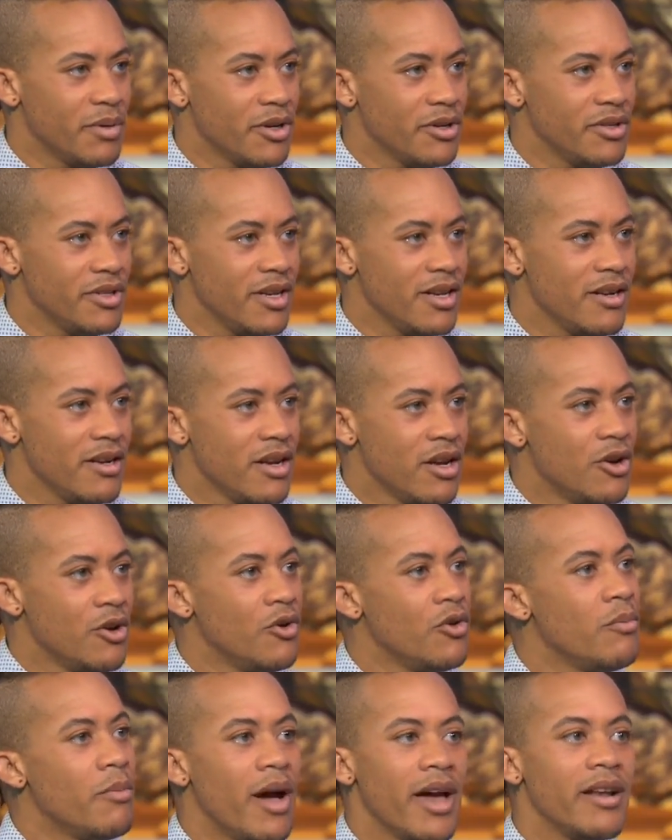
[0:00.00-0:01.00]
person
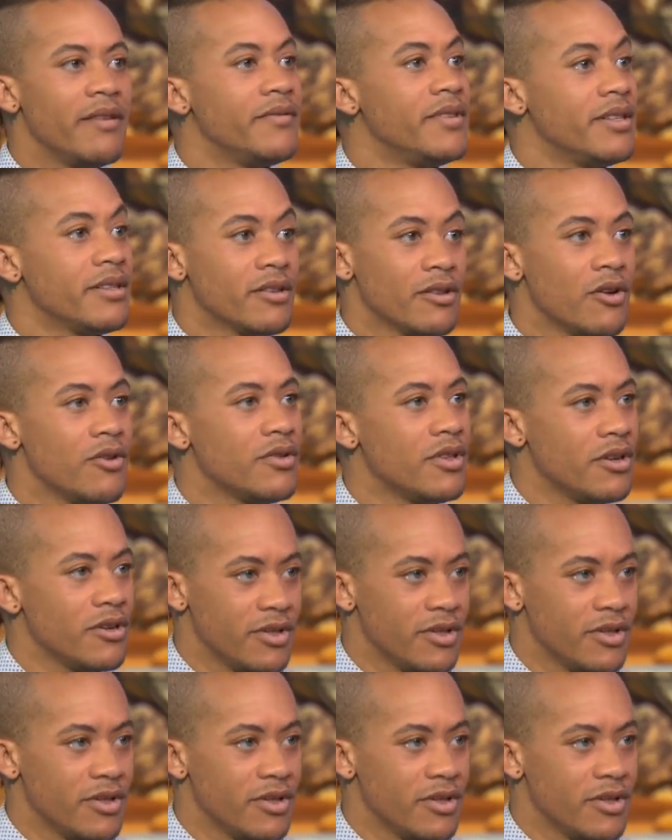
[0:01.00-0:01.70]
right. who might have disclosed their